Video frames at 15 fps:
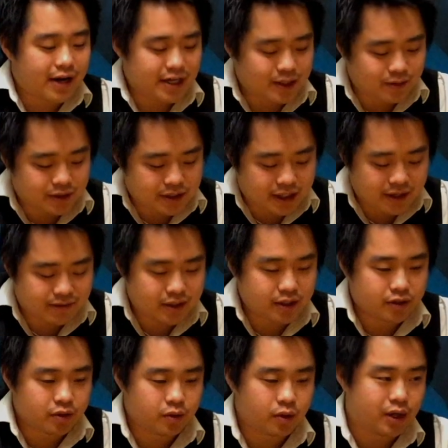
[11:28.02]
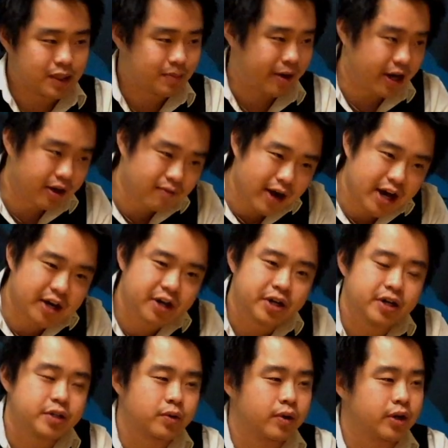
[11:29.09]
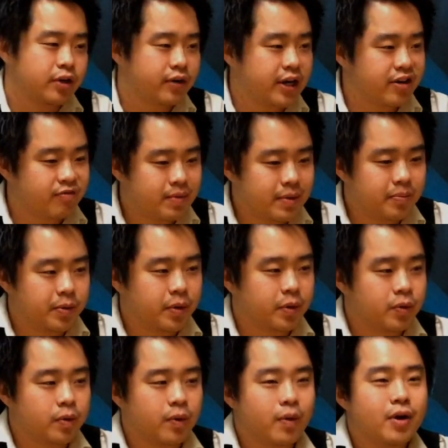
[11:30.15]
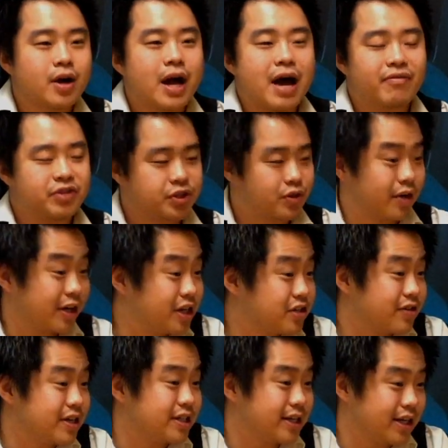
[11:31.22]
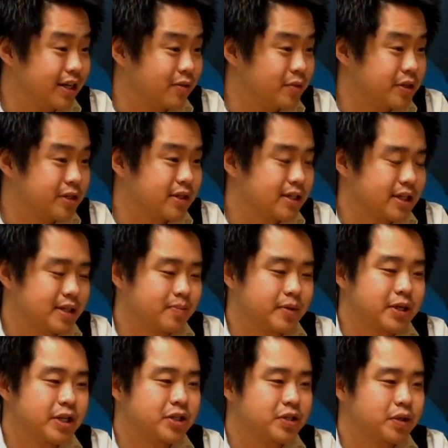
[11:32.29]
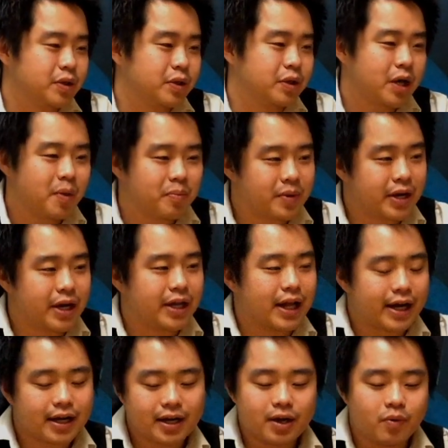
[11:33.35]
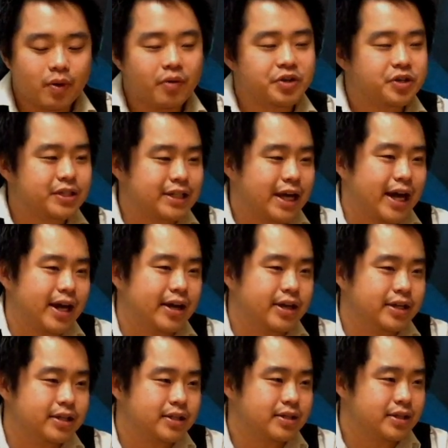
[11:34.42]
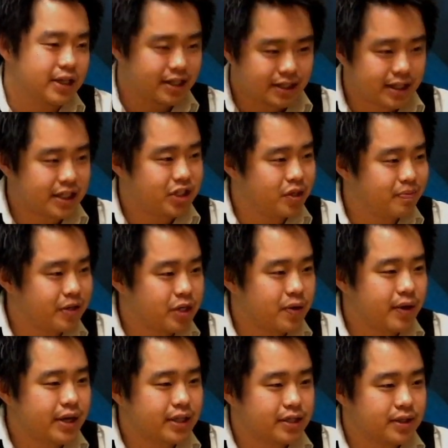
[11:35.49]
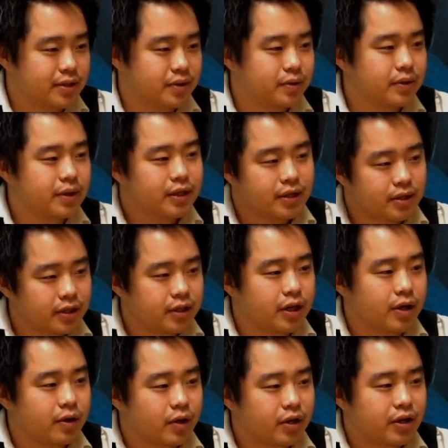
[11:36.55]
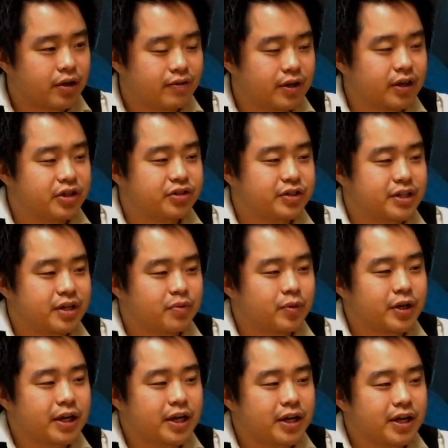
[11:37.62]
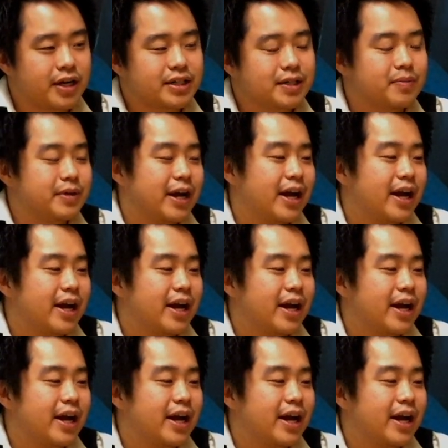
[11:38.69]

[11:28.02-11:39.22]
What advice would you give to aspiring writers or creative people who have a strong interest in Wizards as a potential company? Like, what would you say is things that they should be doing to, look if they're interested in working